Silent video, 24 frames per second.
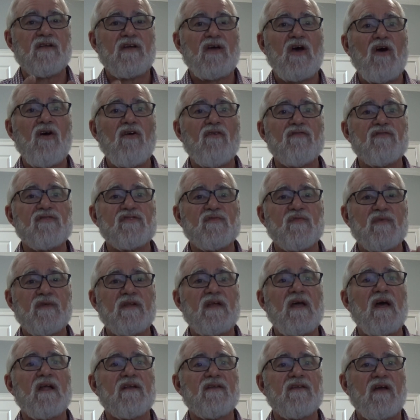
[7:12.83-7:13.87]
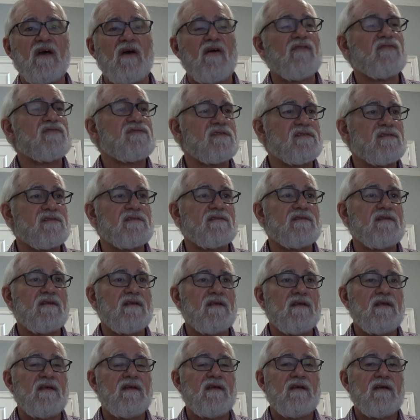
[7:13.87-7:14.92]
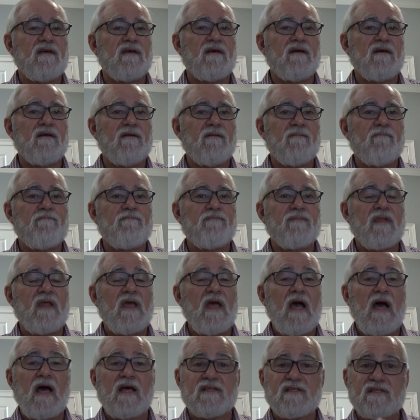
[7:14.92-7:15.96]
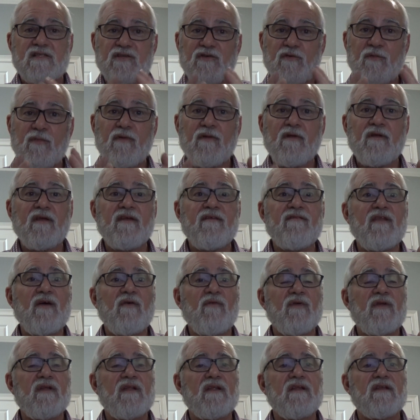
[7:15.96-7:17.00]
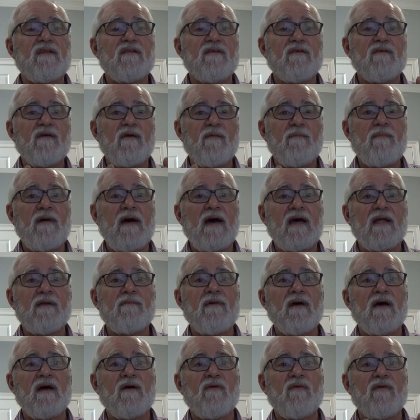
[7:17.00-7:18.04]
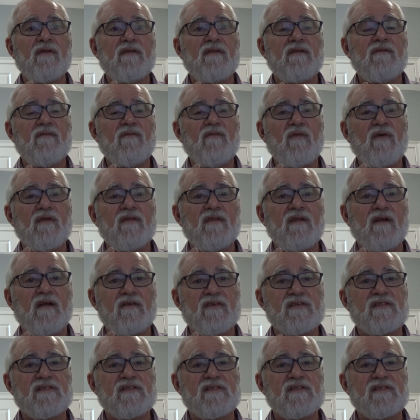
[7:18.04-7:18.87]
to call us when God calls us. I still believe that we need to abide by what our